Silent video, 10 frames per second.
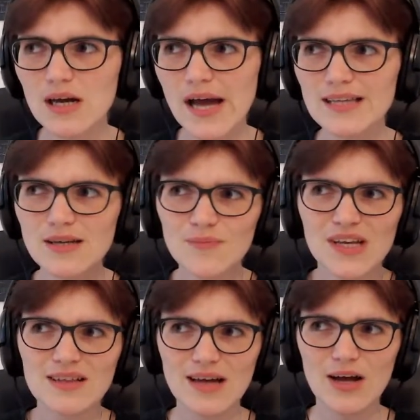it's
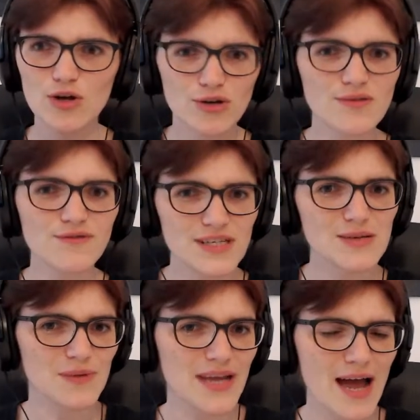something that could
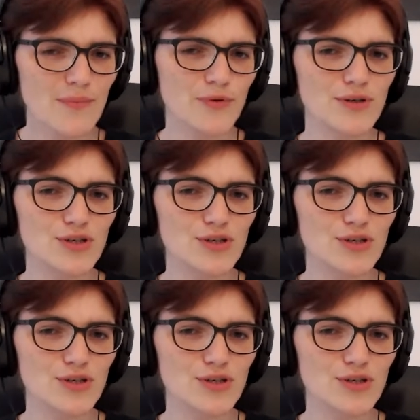feasibly happen,